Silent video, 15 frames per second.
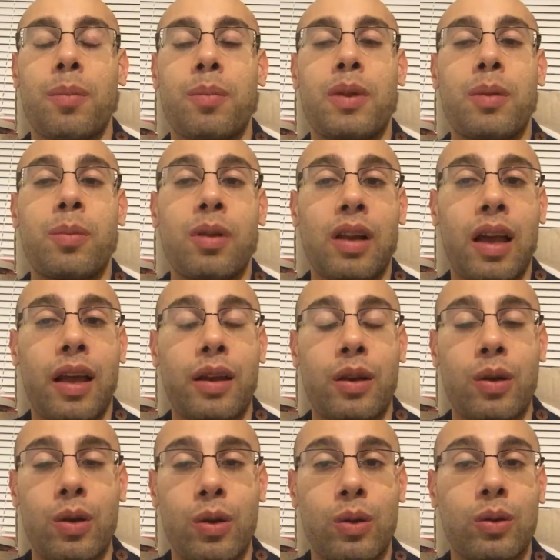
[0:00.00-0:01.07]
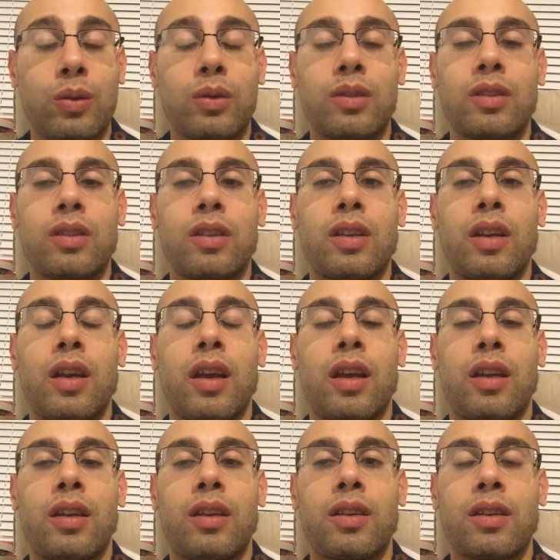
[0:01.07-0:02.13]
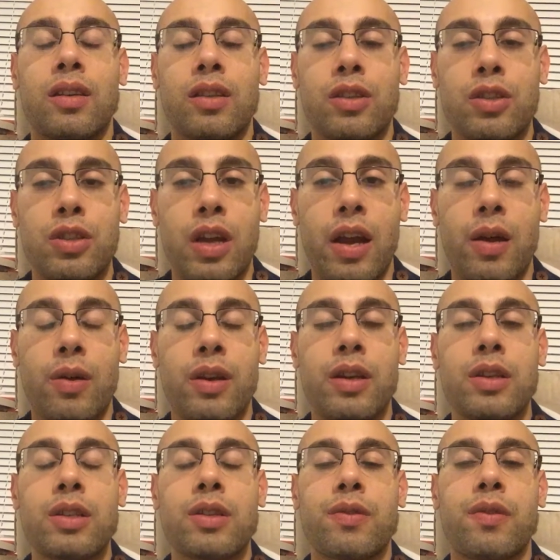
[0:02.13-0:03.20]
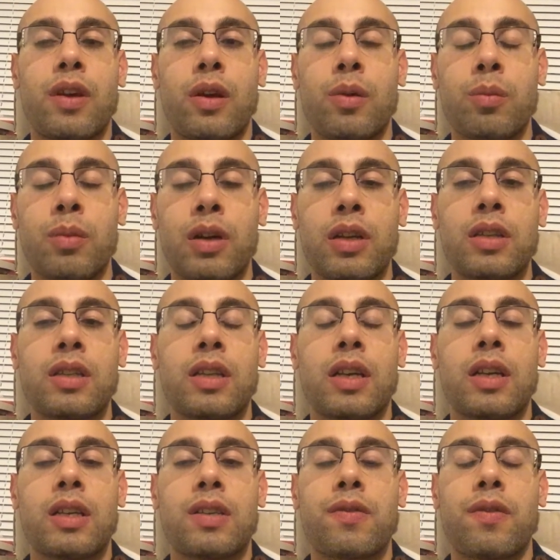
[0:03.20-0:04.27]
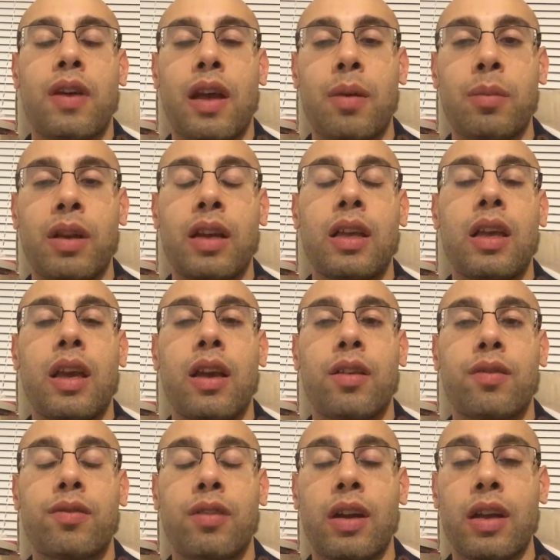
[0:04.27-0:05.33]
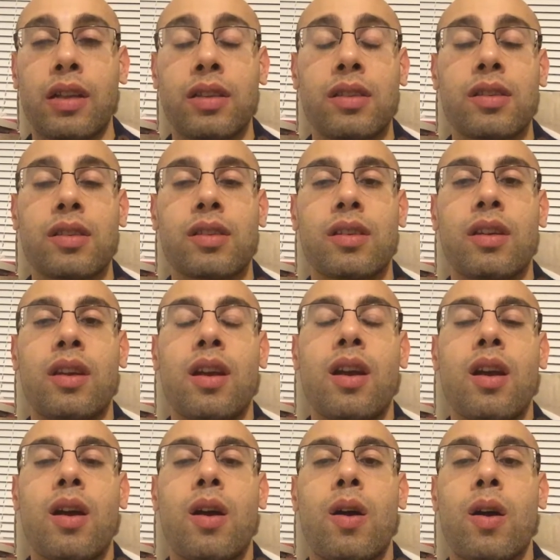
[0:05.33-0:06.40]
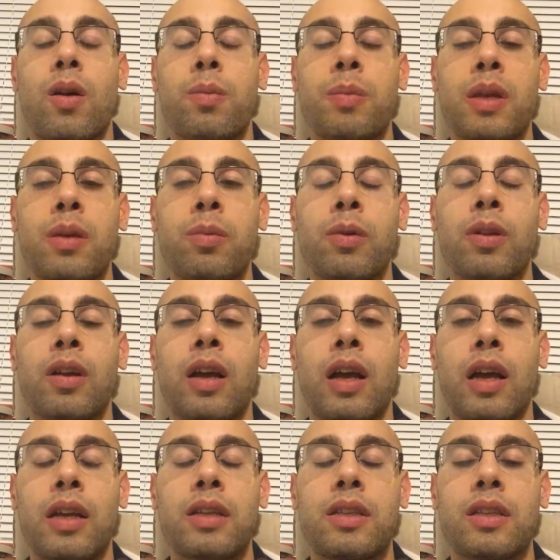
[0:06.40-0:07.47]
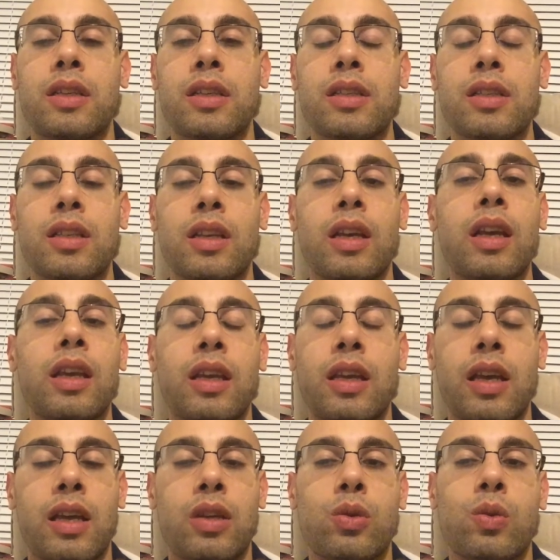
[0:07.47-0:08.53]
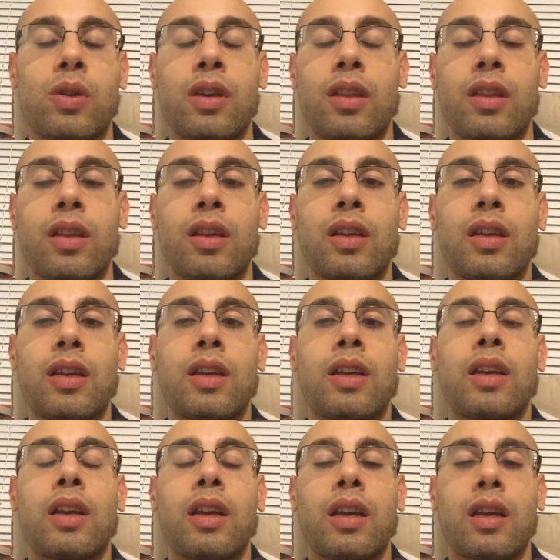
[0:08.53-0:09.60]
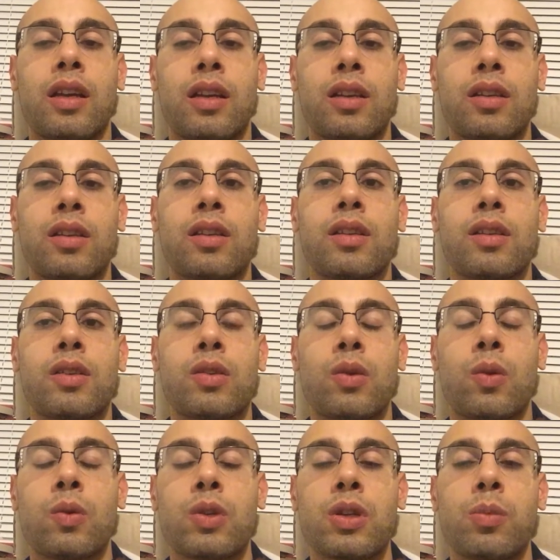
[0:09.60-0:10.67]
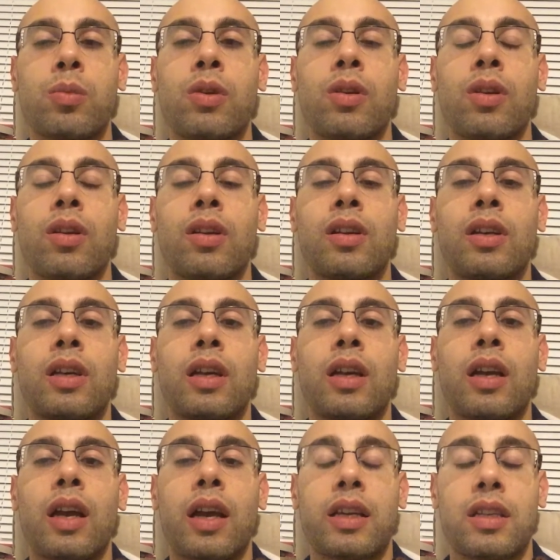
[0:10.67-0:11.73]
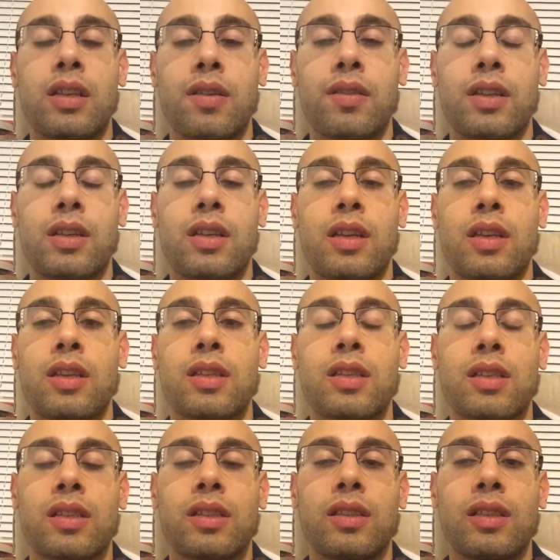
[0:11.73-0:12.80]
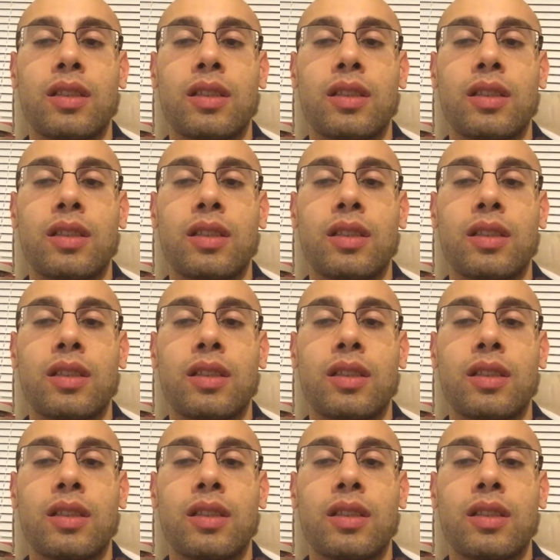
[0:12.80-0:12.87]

people I know and cherish very much as family and friends, or people I just engage with in sociable activities